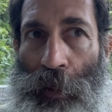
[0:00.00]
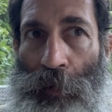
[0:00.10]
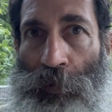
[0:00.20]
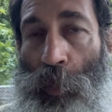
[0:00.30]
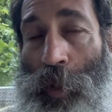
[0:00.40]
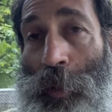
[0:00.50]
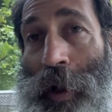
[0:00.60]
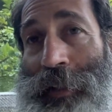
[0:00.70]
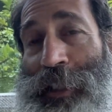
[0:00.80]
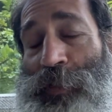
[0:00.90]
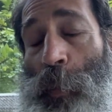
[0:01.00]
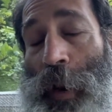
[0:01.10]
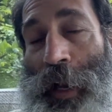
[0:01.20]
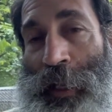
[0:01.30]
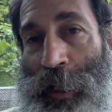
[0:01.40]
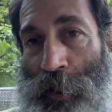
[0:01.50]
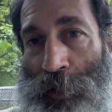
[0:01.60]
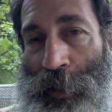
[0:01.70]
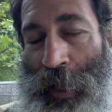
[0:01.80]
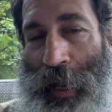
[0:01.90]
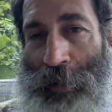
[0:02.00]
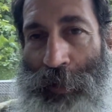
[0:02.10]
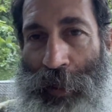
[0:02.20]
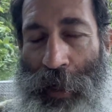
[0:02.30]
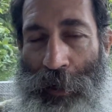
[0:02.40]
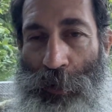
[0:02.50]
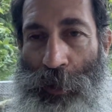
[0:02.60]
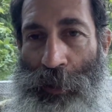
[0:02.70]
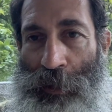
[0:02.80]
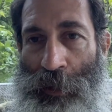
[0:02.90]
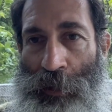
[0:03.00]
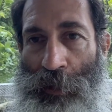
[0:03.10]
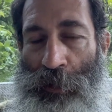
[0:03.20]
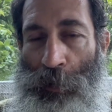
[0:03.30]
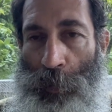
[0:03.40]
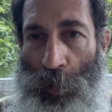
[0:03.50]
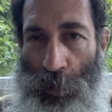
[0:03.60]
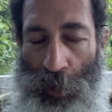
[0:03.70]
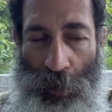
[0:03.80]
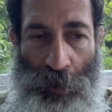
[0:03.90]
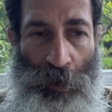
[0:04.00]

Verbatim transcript: from what, well, at least from what I hear, the day avocado is, is superior